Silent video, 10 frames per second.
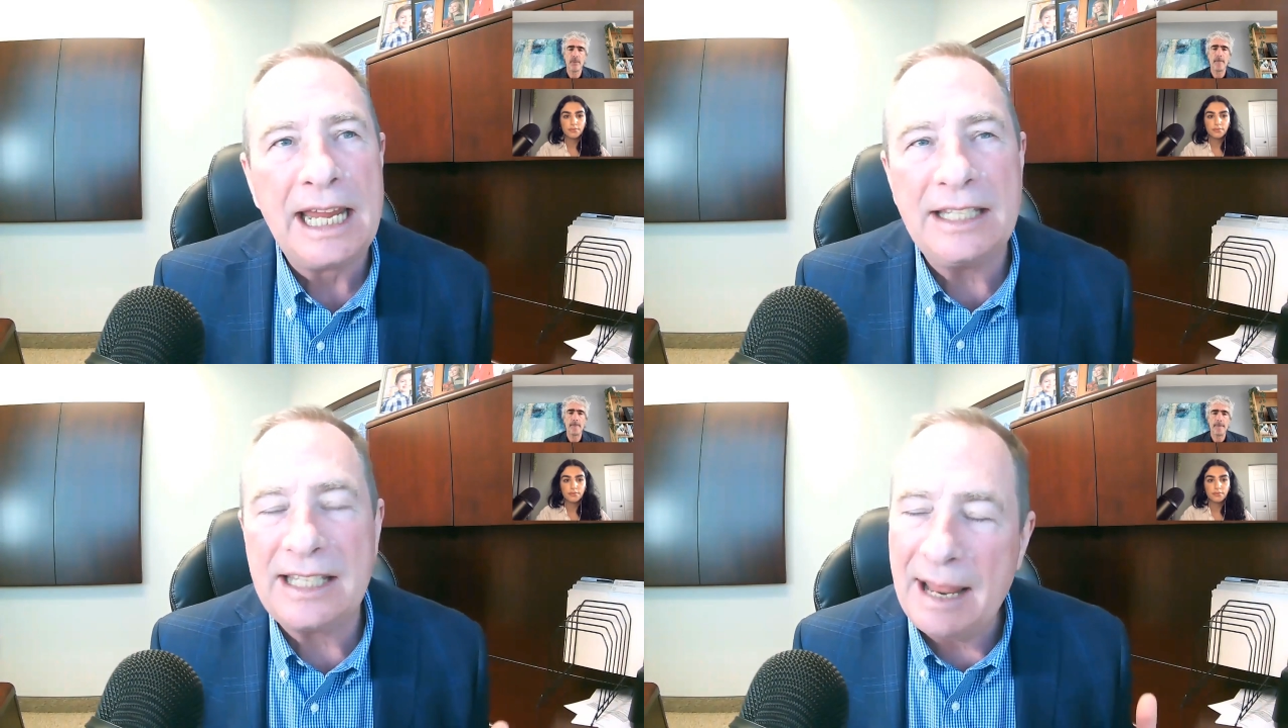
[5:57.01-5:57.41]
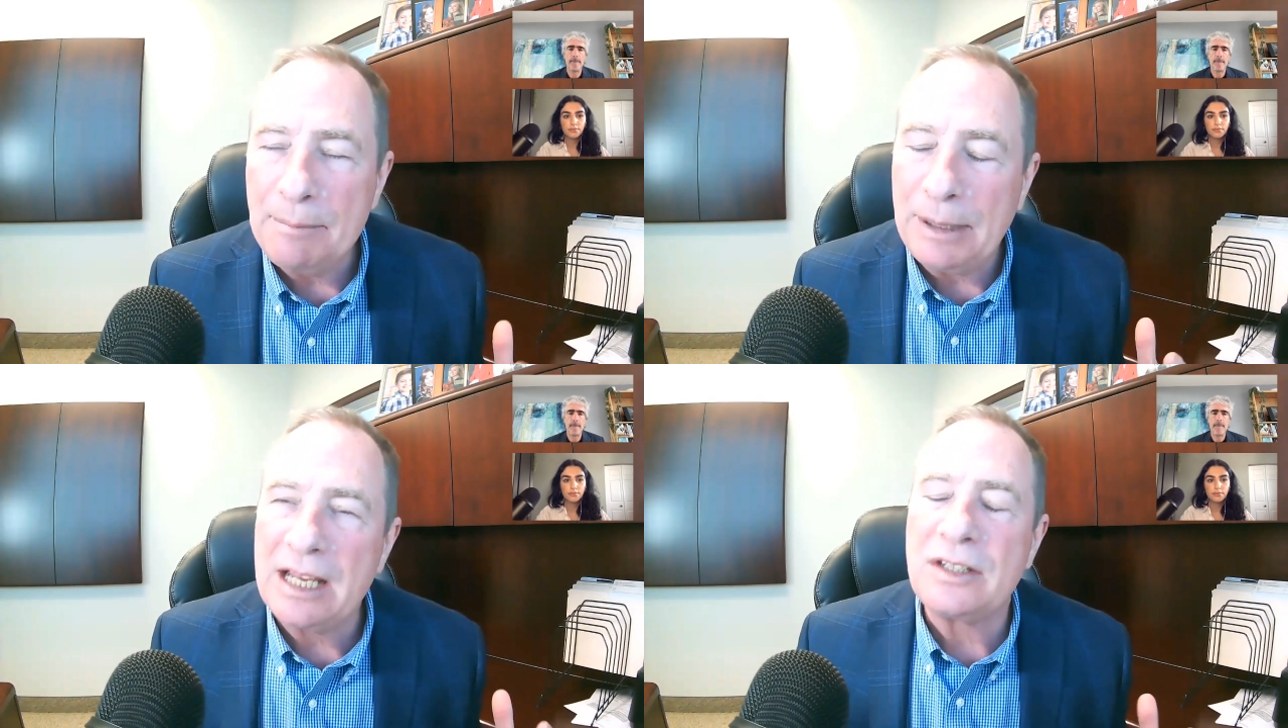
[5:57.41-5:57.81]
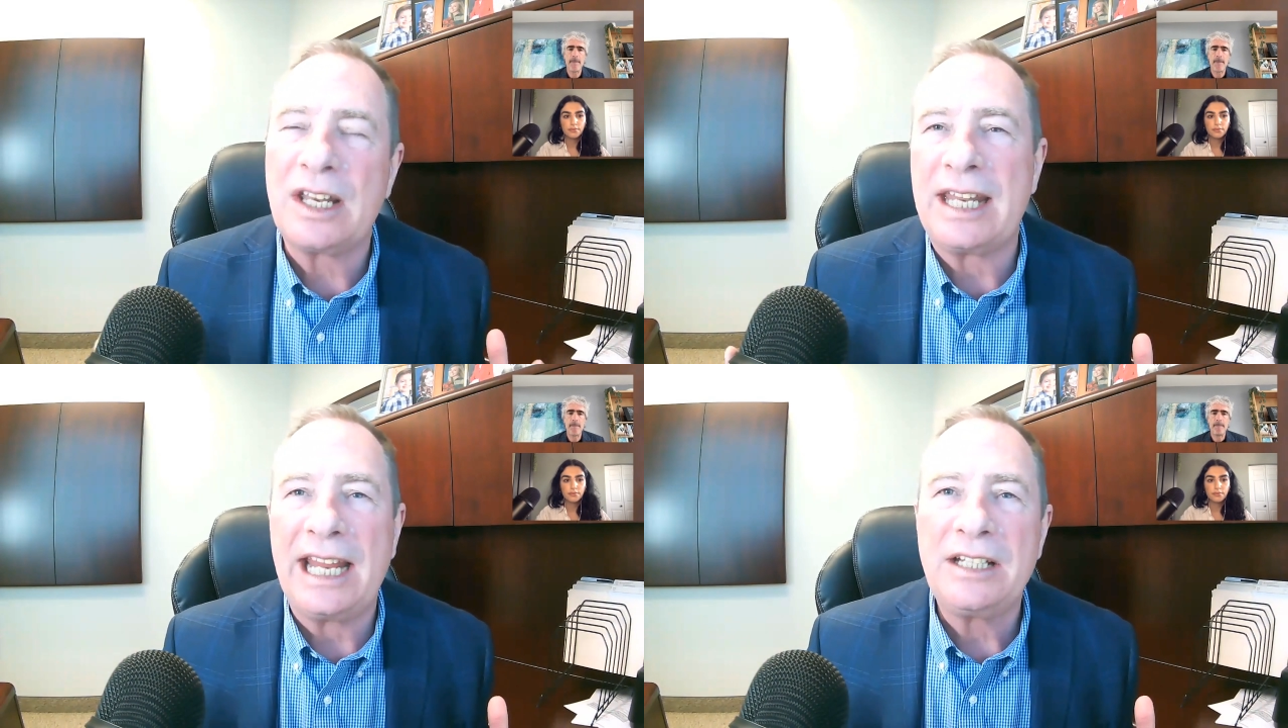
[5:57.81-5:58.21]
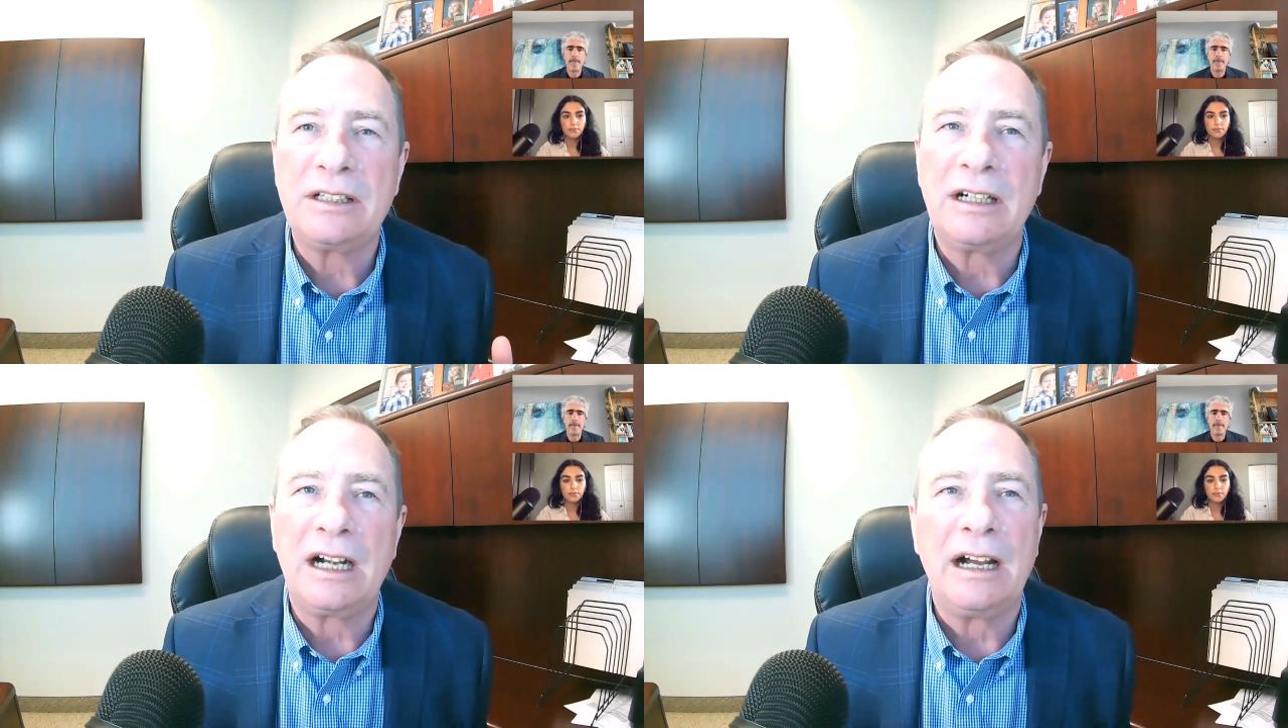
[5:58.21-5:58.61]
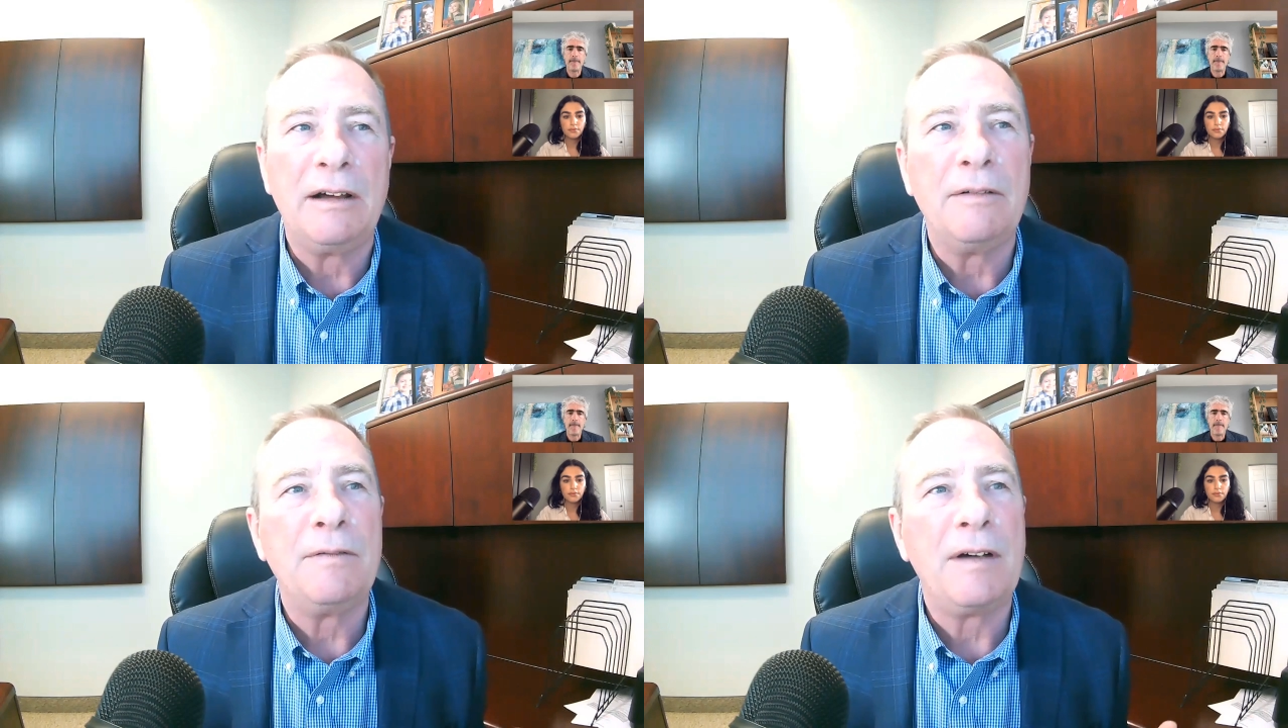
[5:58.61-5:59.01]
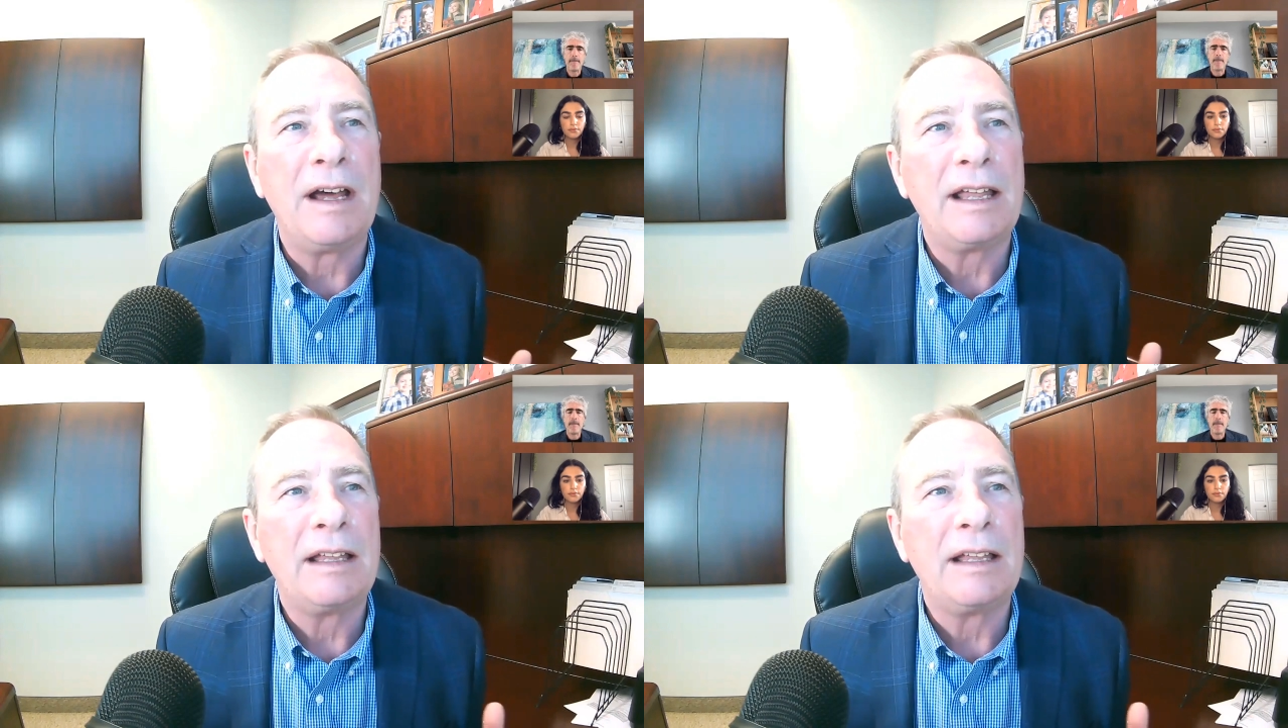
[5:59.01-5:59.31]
Is that because of the nature of